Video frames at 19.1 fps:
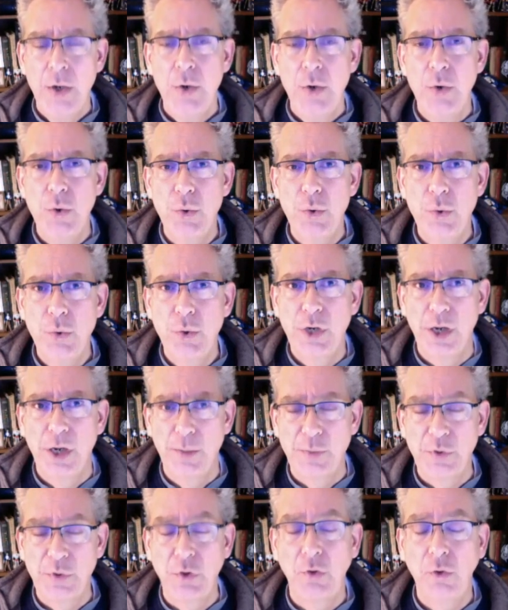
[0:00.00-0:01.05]
who
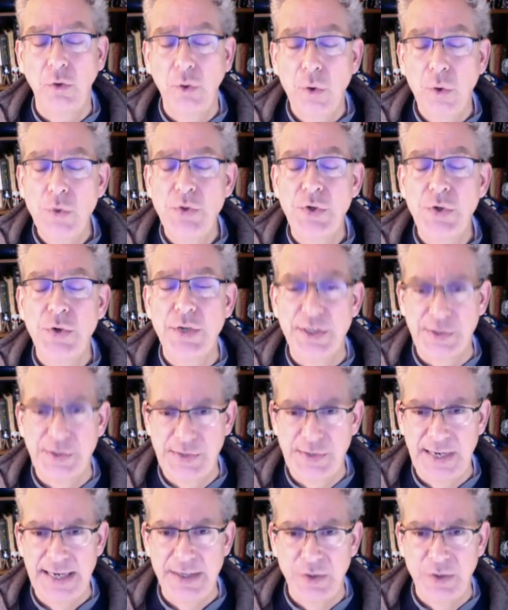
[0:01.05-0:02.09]
comes closer to
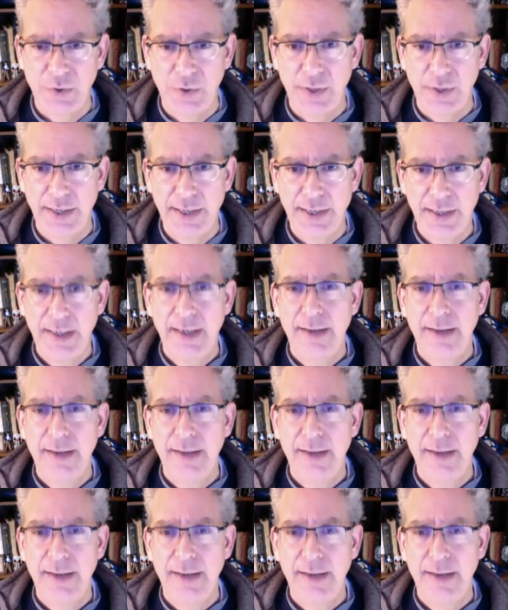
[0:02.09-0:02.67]
sainthood